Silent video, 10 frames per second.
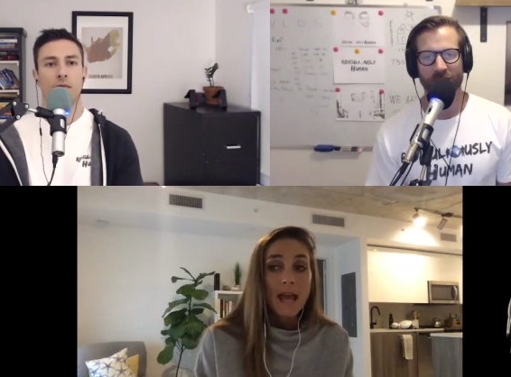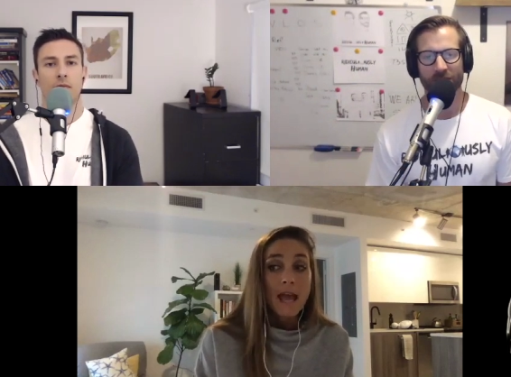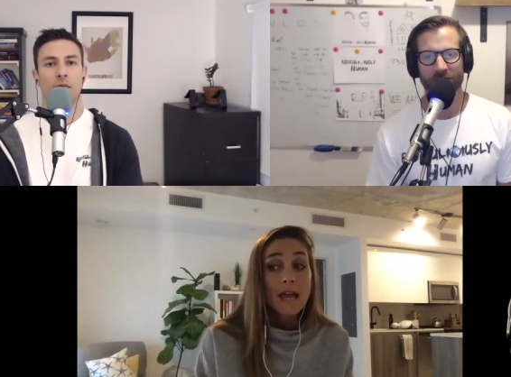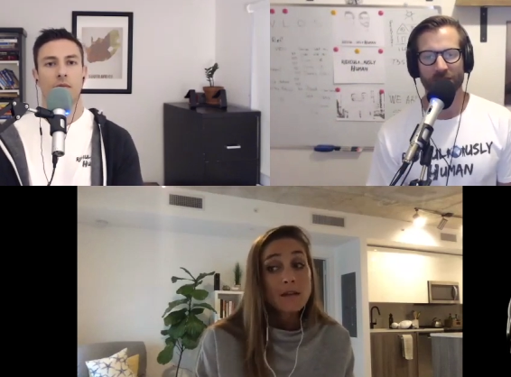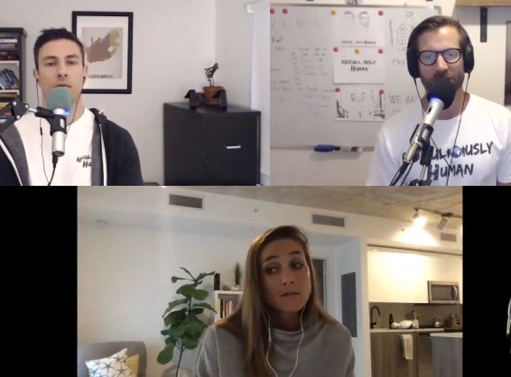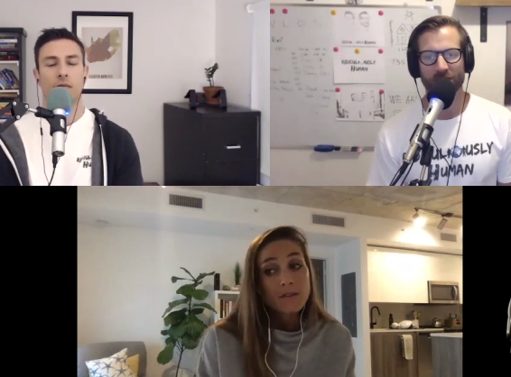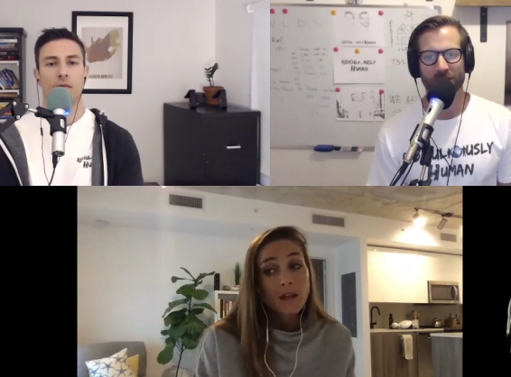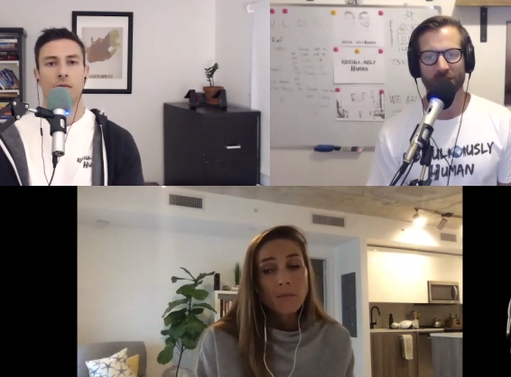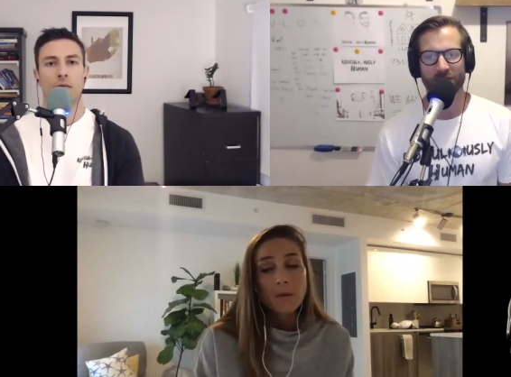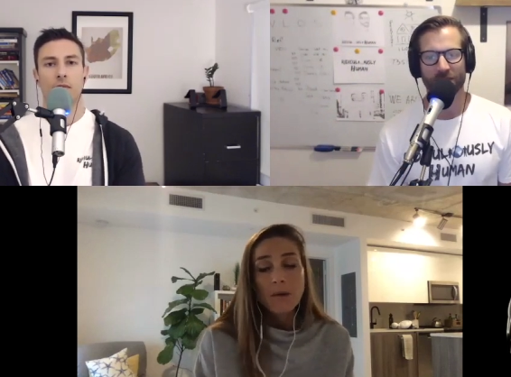Speaker 1: And
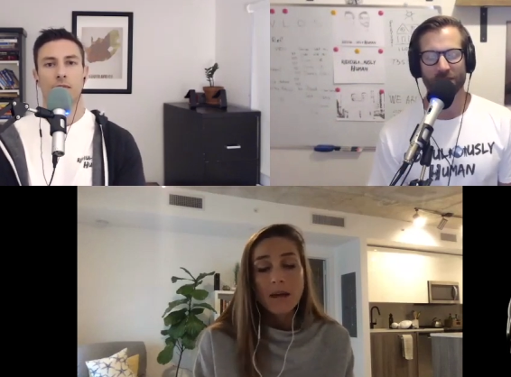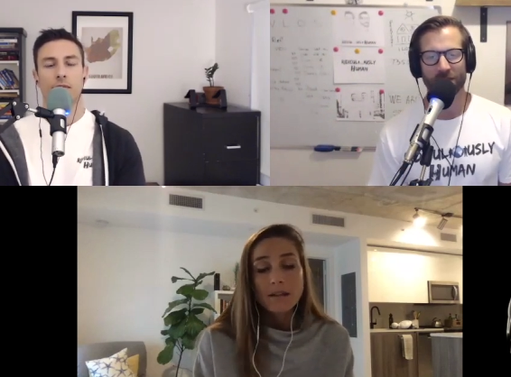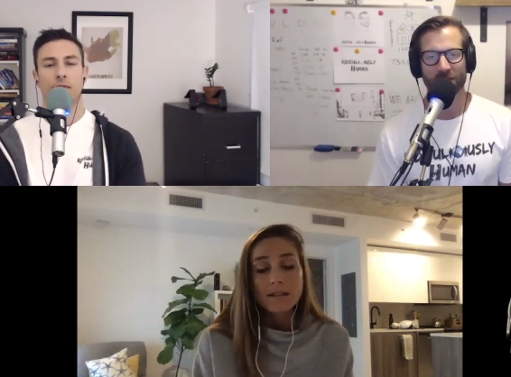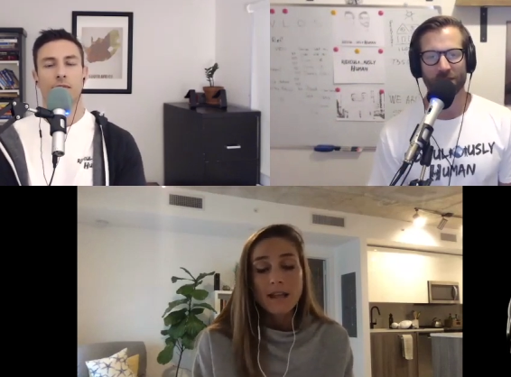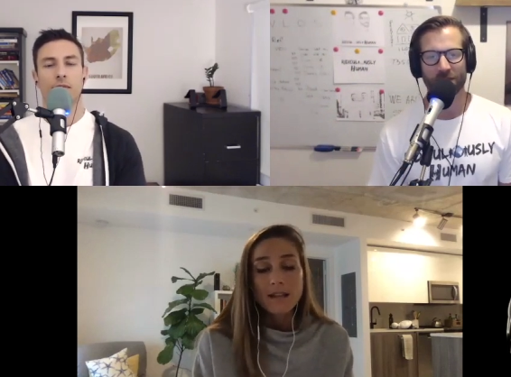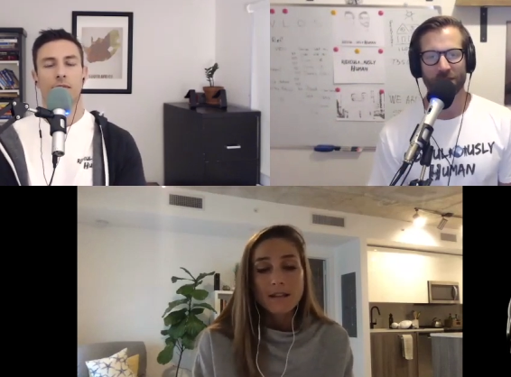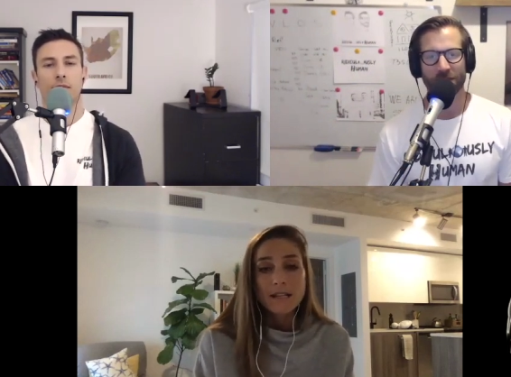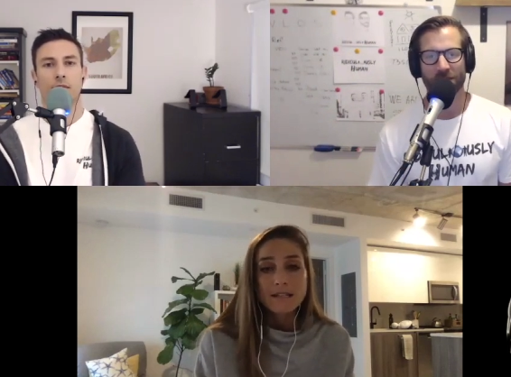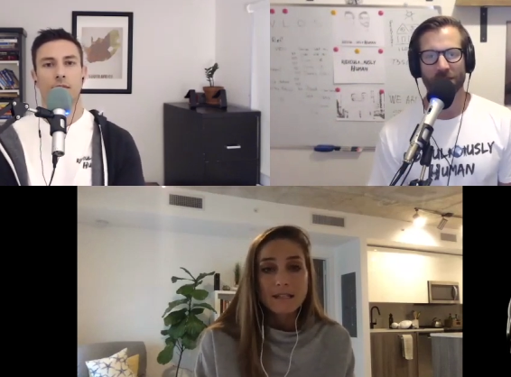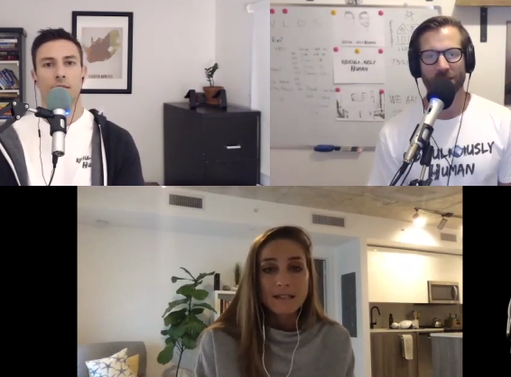coming back to that
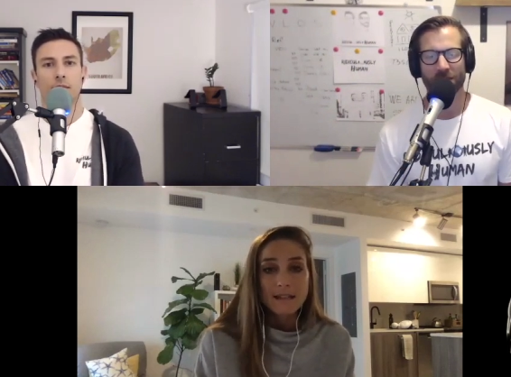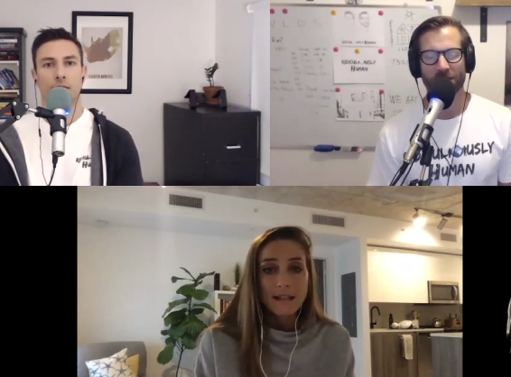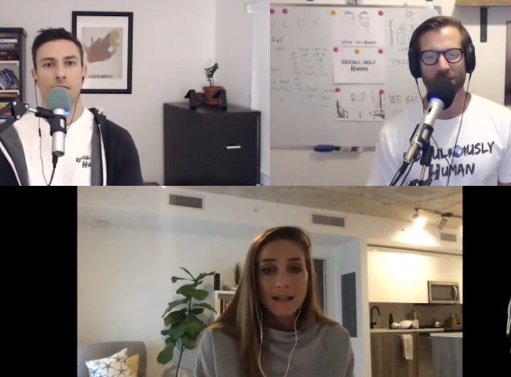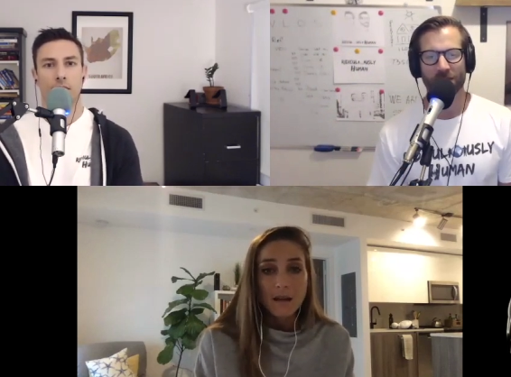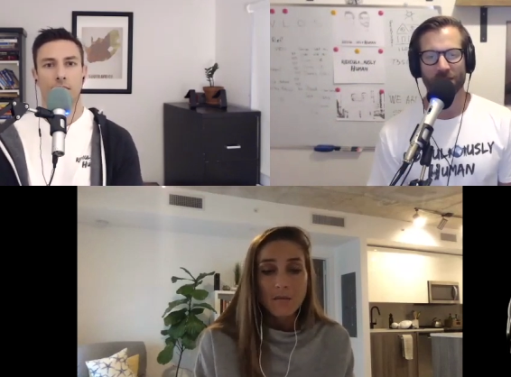idea that